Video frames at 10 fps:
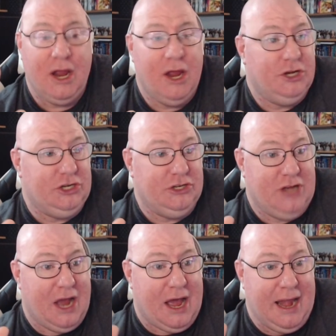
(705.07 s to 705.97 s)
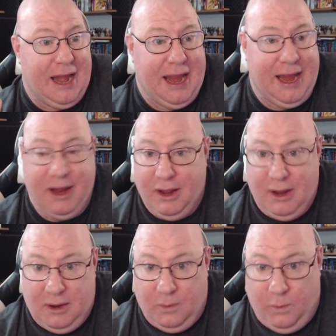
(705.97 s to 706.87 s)
She's got a
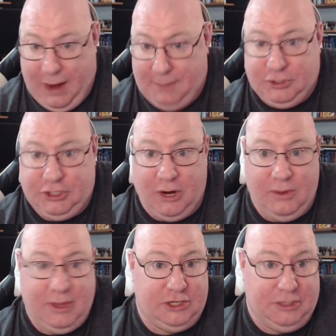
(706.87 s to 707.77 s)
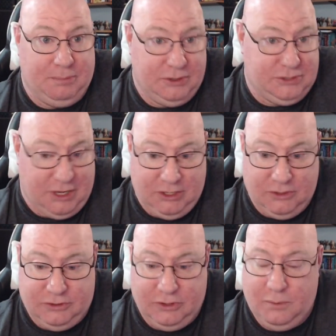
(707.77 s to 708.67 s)
web show that she puts on
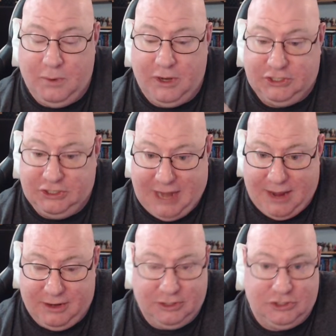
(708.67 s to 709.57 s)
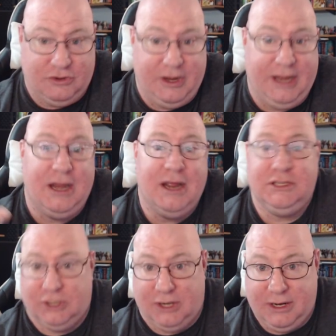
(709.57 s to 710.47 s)
YouTube where she's out on the street
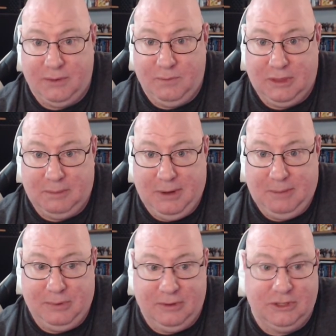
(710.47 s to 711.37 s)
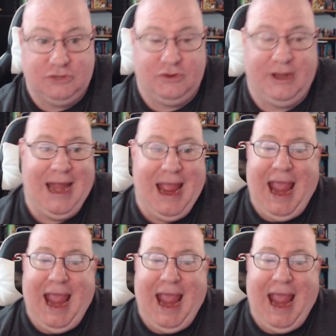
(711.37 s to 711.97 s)
talking with the people of the street,